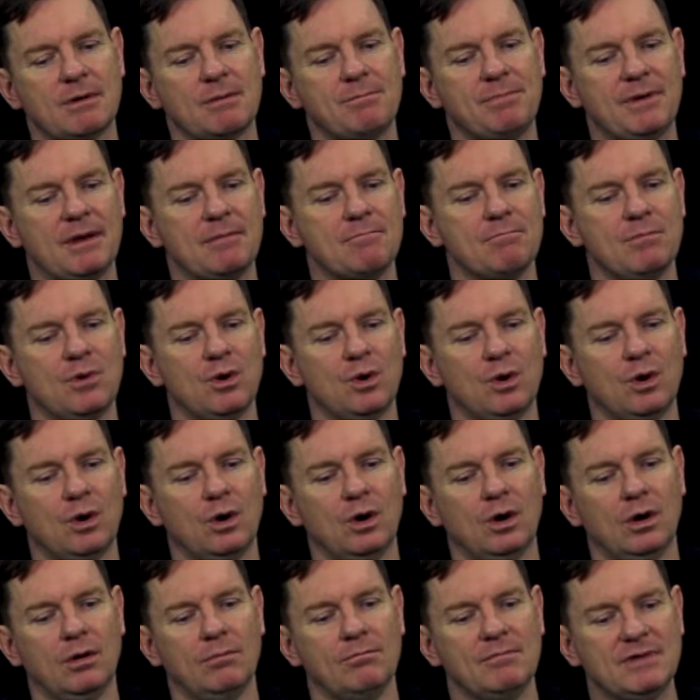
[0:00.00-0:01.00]
a bit
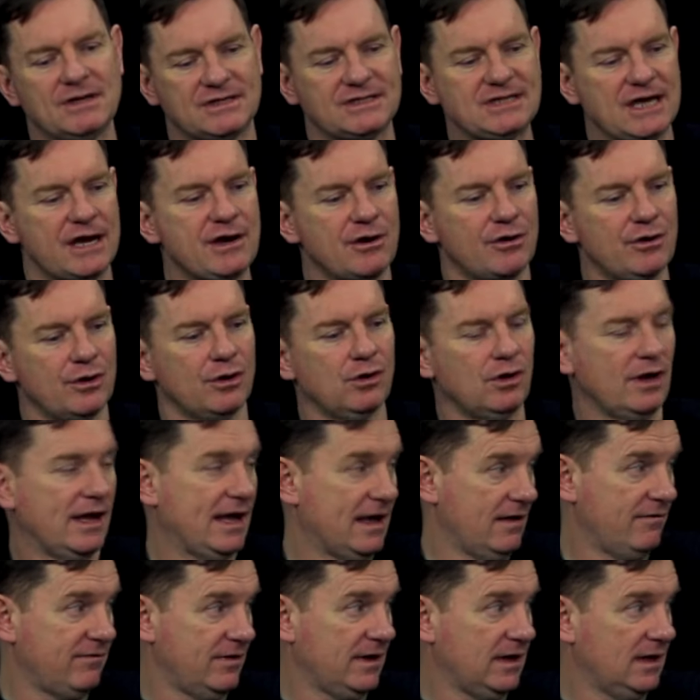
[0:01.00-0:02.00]
more material
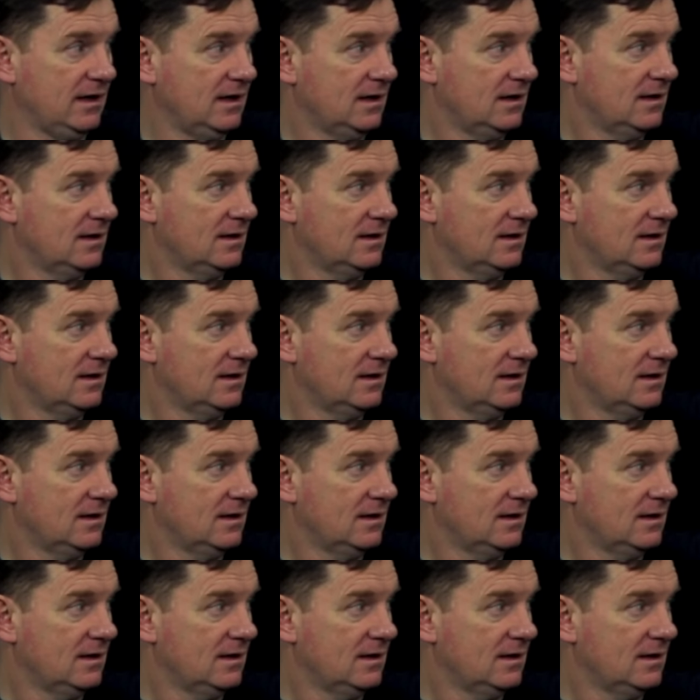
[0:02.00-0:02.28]
heavy.